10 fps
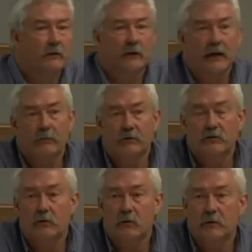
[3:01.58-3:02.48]
the
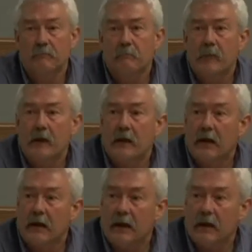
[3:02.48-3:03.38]
laboratory,
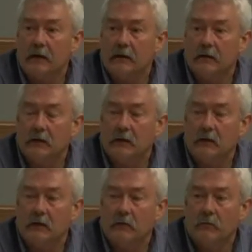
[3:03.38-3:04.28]
and
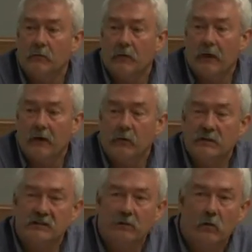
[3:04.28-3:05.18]
that
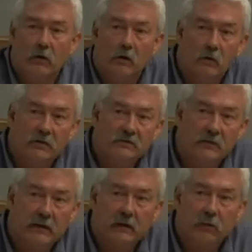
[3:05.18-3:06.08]
reservoir was
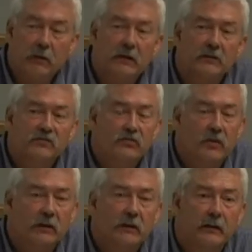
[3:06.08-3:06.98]
being
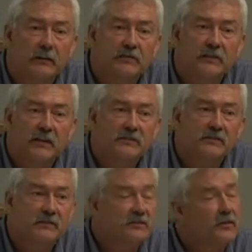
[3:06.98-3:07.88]
reconstructed since
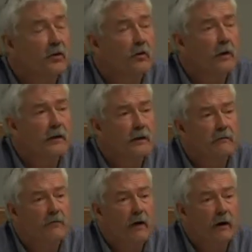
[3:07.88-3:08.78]
the Cerro Grande
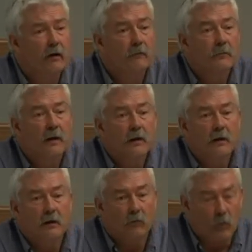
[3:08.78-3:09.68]
fire
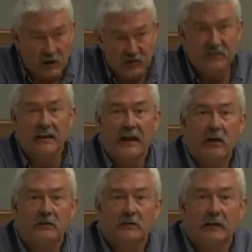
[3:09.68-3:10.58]
washed it
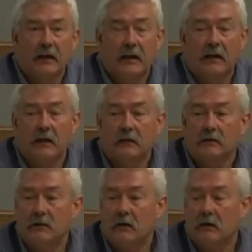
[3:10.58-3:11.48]
out. And
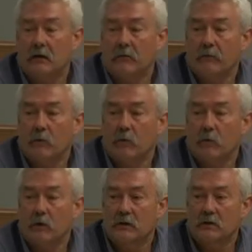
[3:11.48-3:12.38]
we
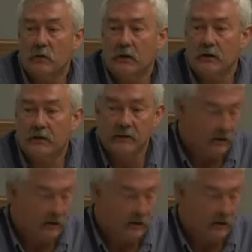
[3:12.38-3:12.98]
worked with